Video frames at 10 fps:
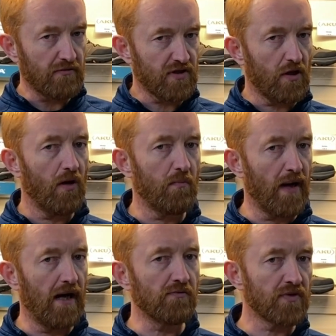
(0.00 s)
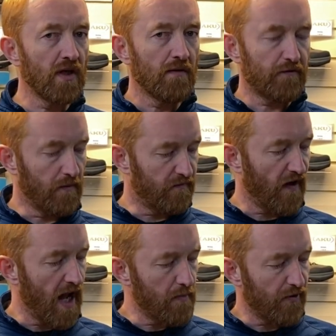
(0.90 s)
compound from
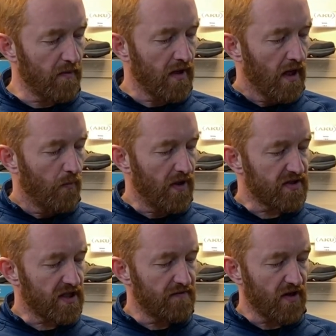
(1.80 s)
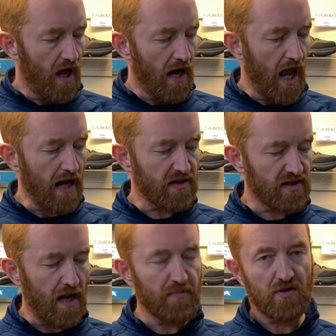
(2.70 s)
Vibram, which gives an
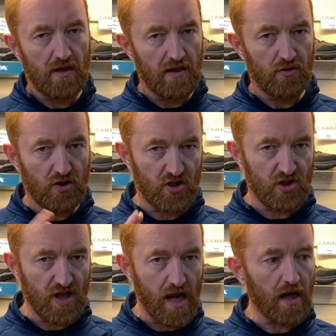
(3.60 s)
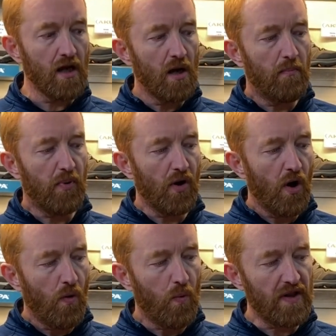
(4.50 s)
exceptionally good stick, but
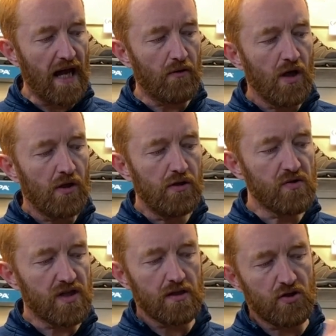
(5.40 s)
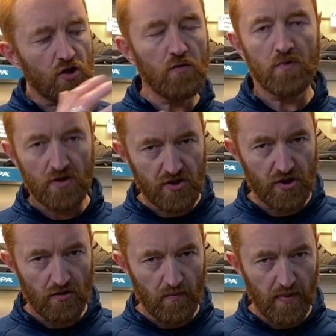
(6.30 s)
without losing too much
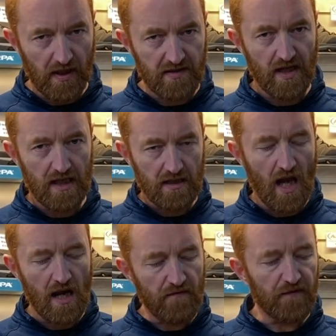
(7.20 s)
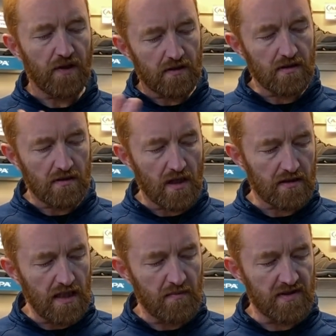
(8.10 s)
durability. And for the
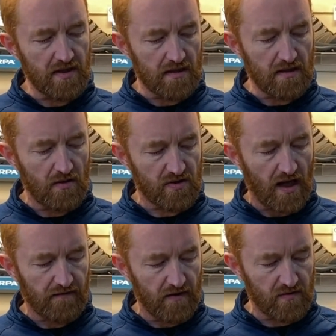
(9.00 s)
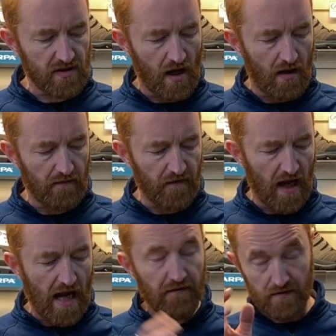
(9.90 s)
limited use I've used of,
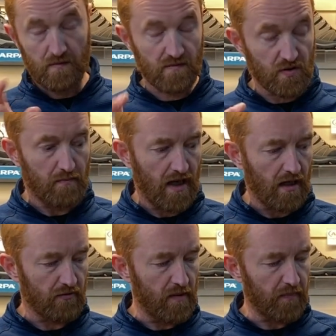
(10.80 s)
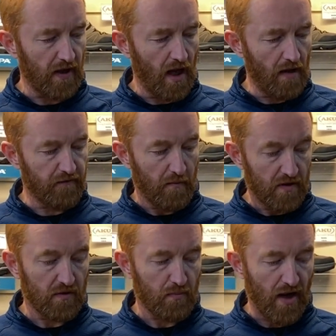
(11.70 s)
I have some Mega Grip from
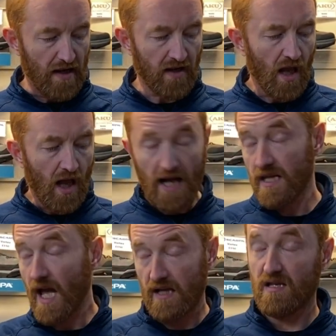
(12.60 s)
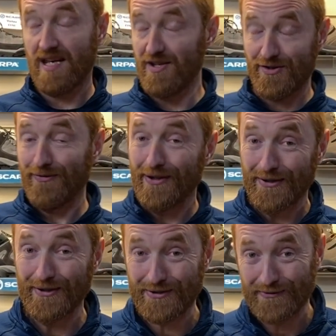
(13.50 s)
another brand, and yeah, it is a real
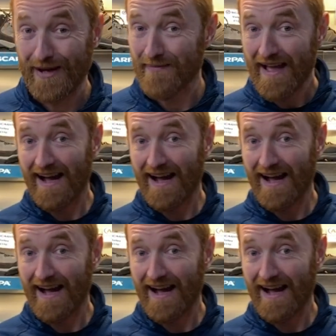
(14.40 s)
good grip.